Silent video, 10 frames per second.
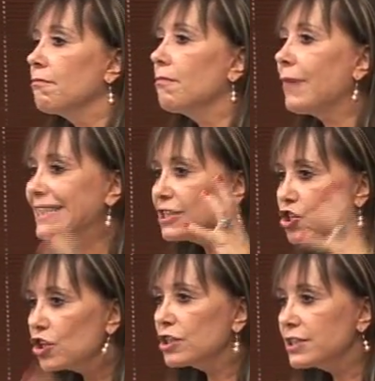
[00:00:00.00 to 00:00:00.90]
but it's
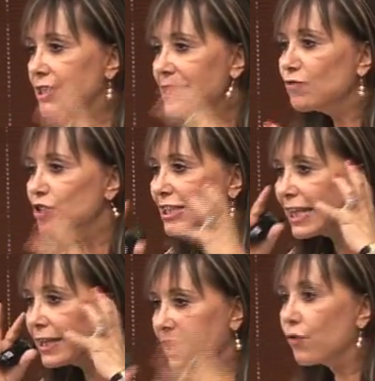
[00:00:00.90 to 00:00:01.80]
not something
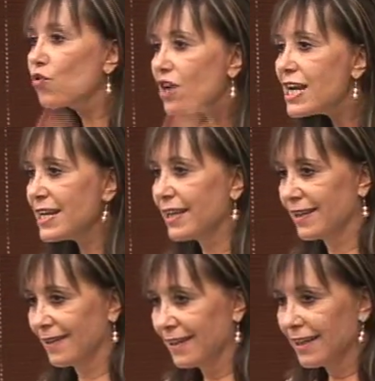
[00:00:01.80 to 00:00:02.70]
that they really
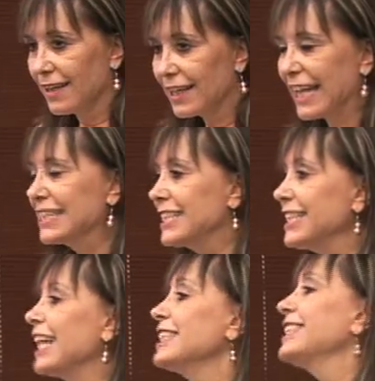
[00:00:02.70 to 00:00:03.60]
can
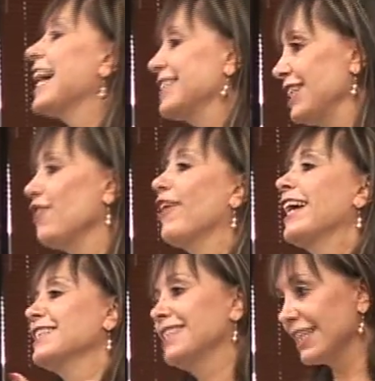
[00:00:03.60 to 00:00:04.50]
see and touch, if I
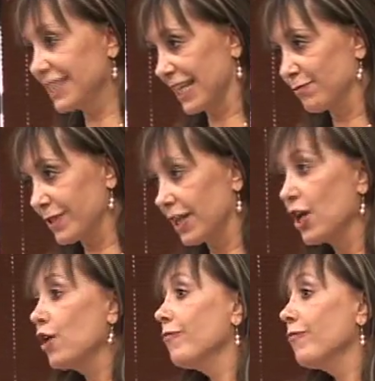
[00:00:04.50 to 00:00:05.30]
can say something.